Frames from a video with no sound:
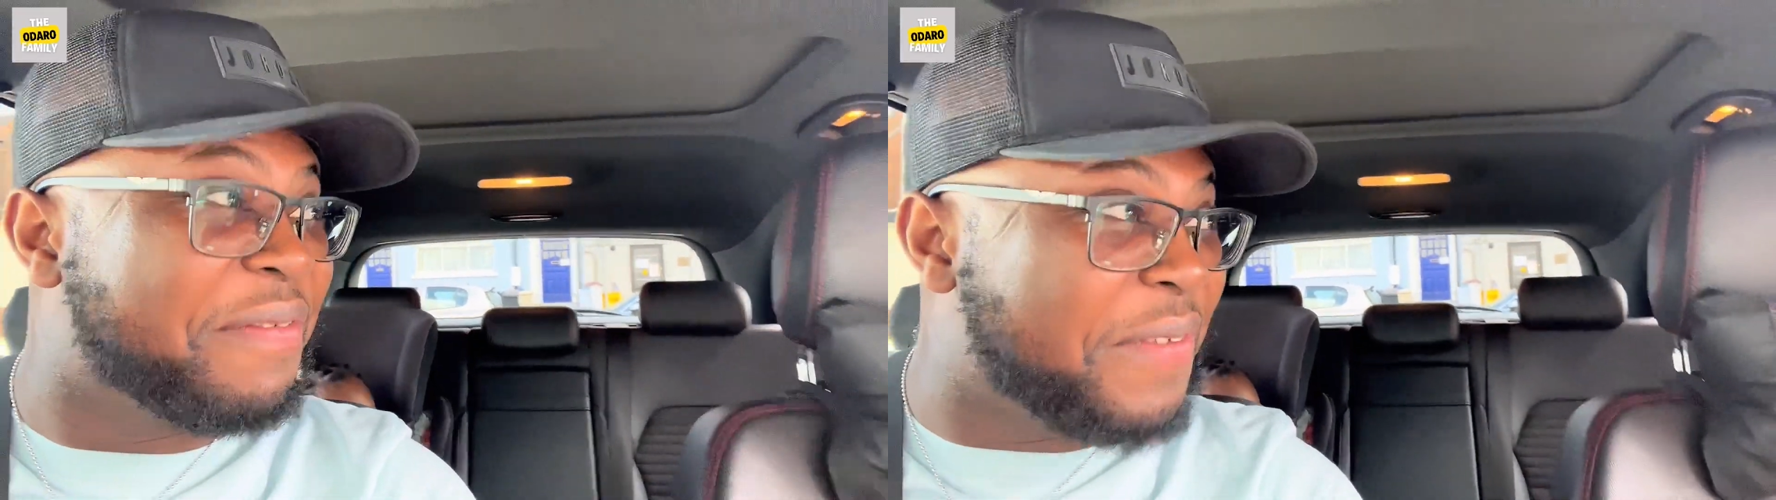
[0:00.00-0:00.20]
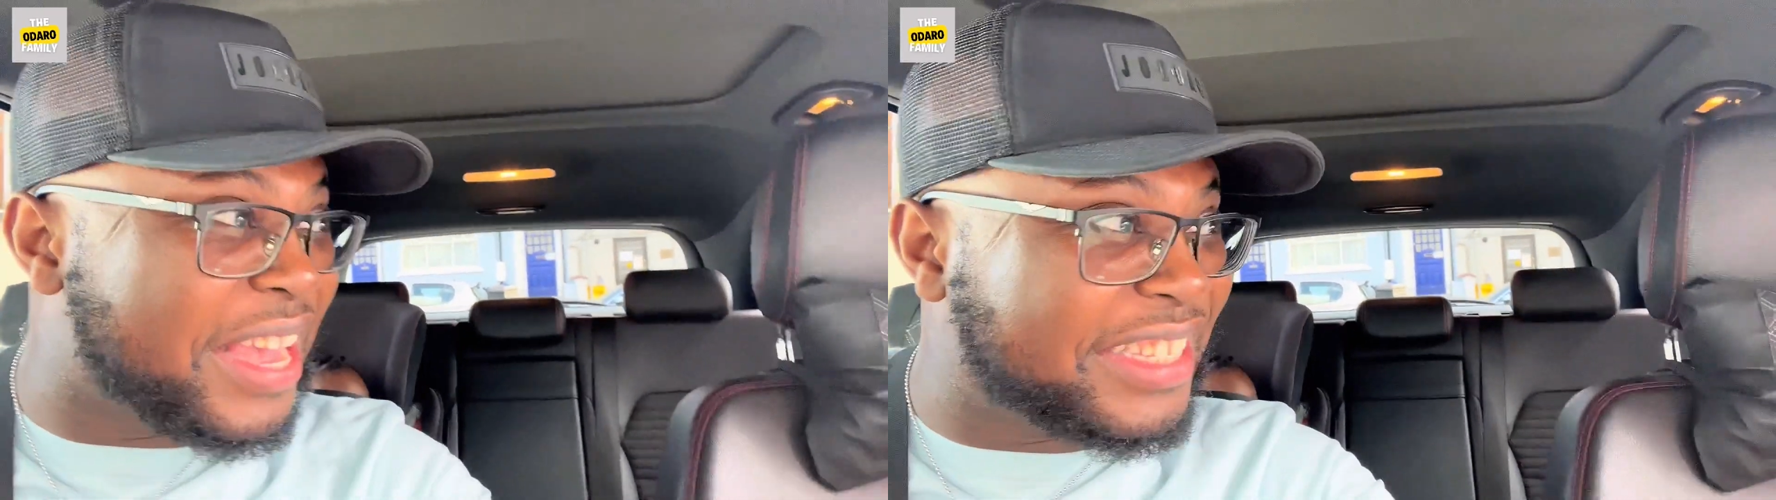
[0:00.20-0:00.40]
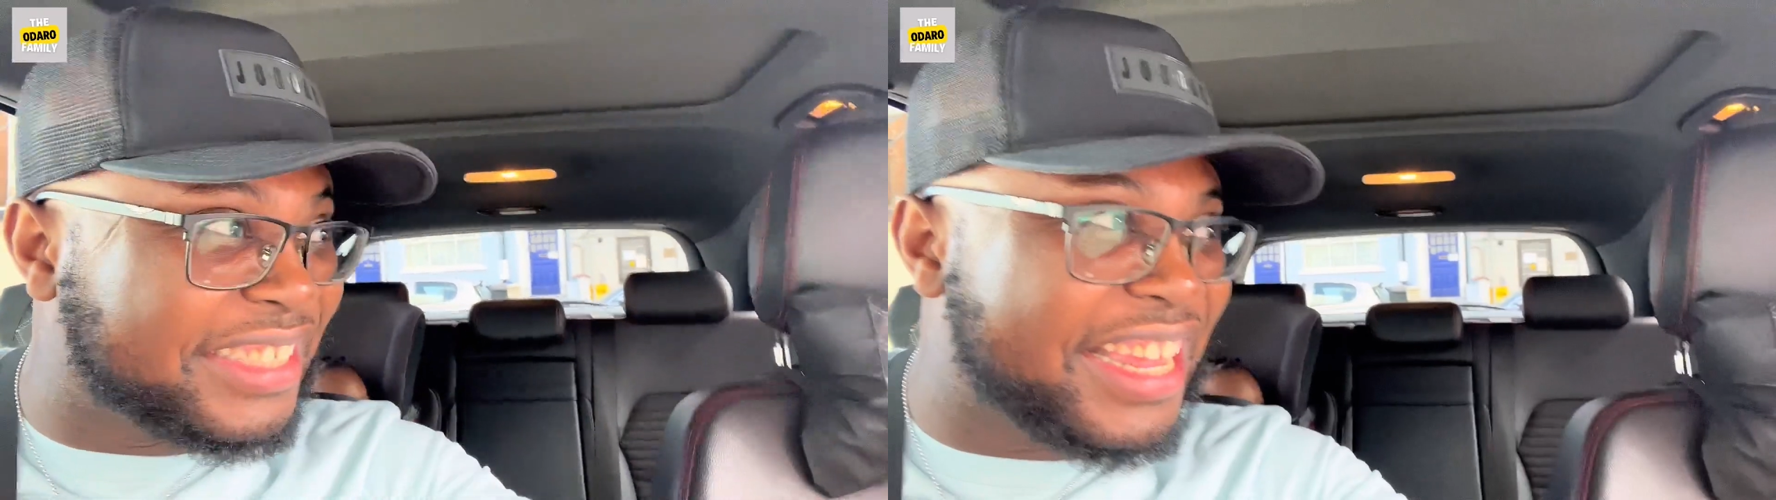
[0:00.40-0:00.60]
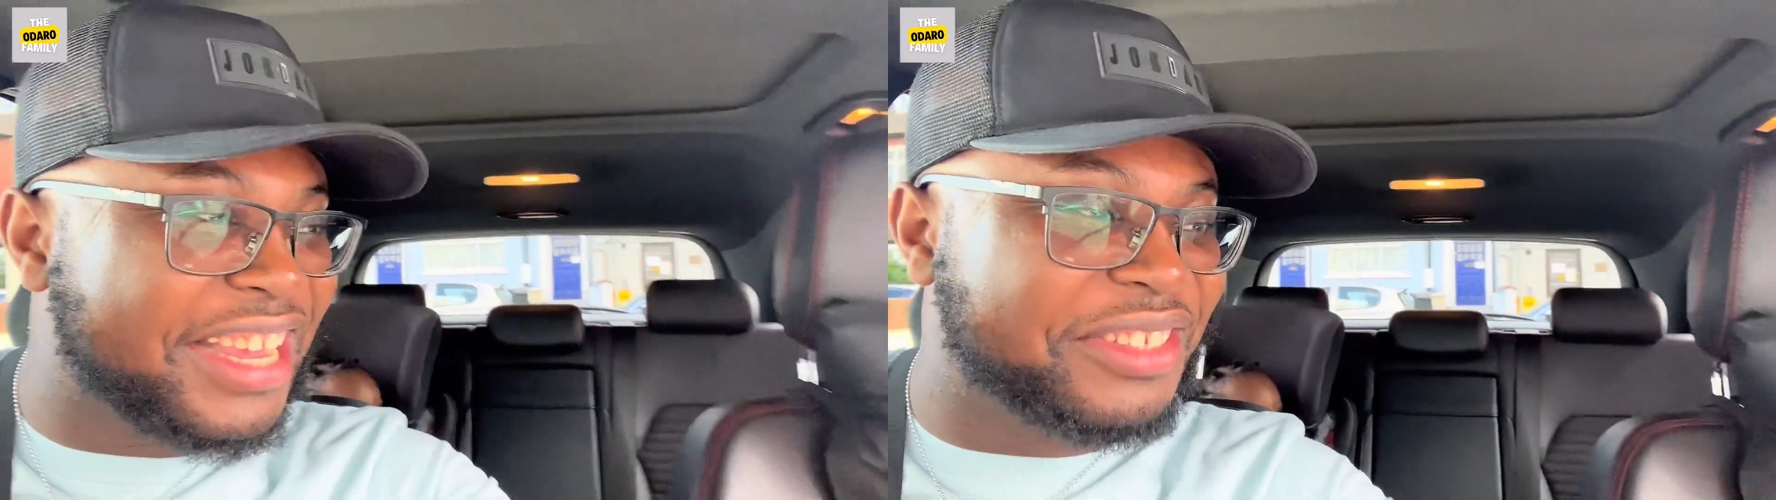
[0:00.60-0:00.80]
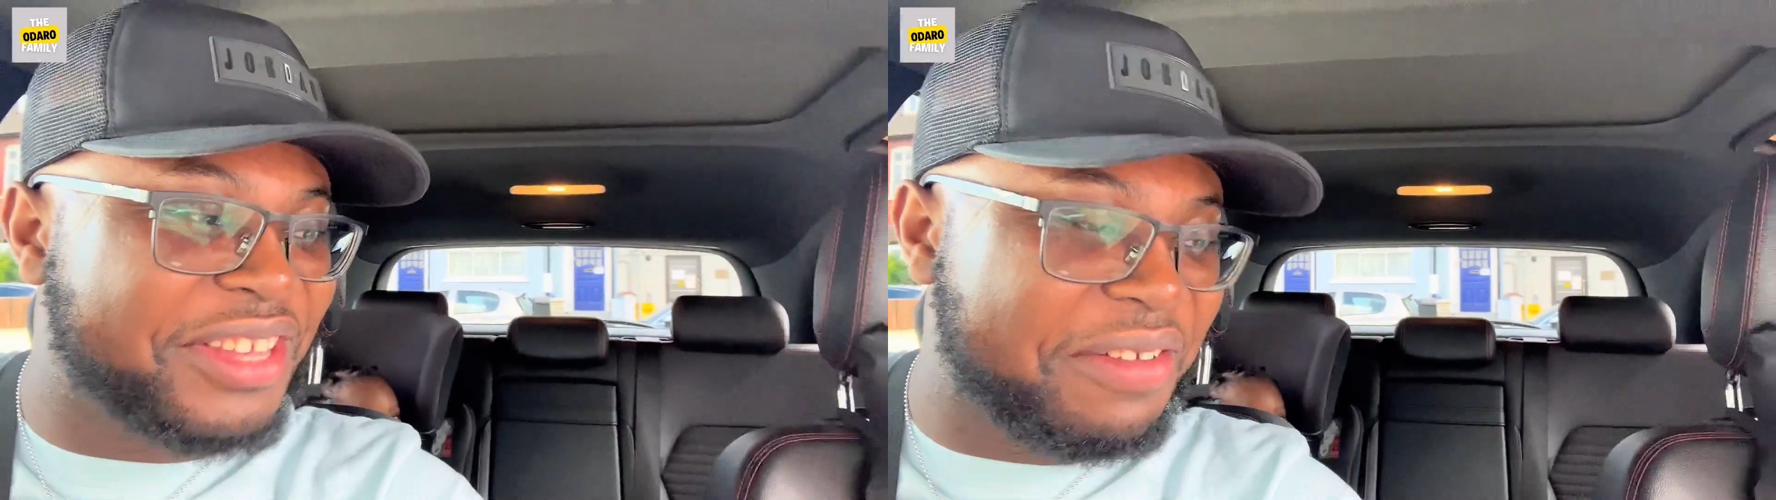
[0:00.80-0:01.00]
Fake
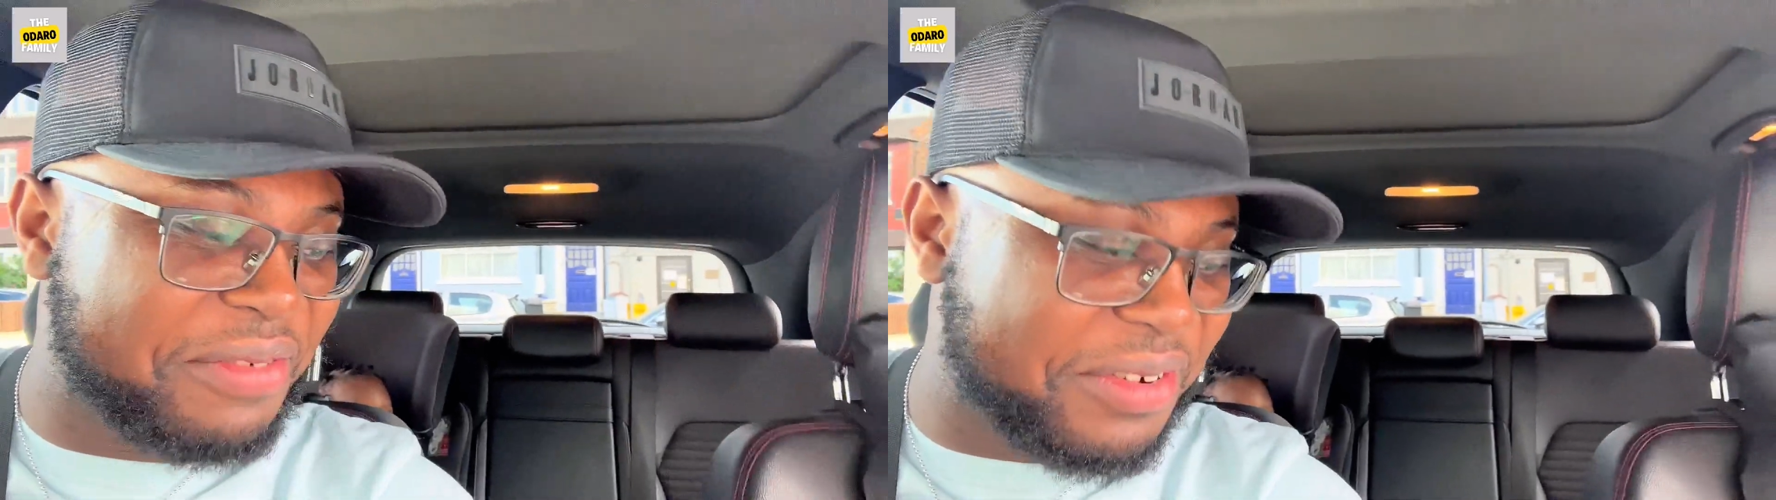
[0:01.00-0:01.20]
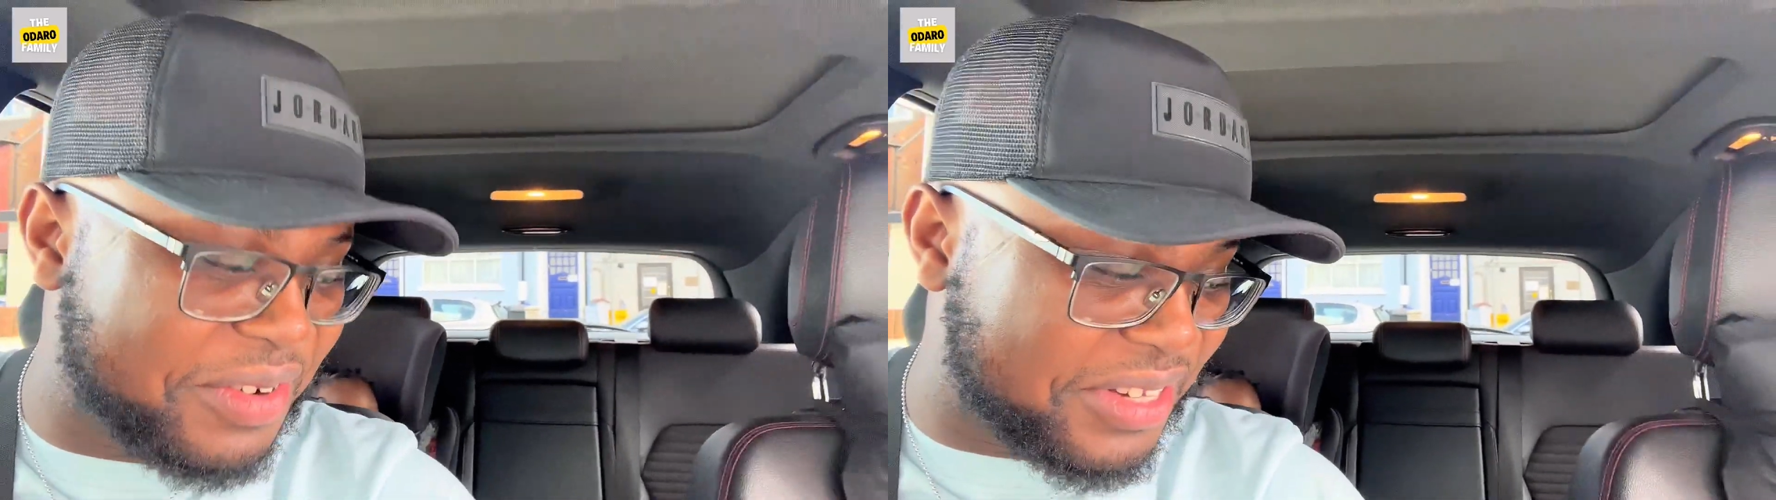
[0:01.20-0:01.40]
snake, it's never a real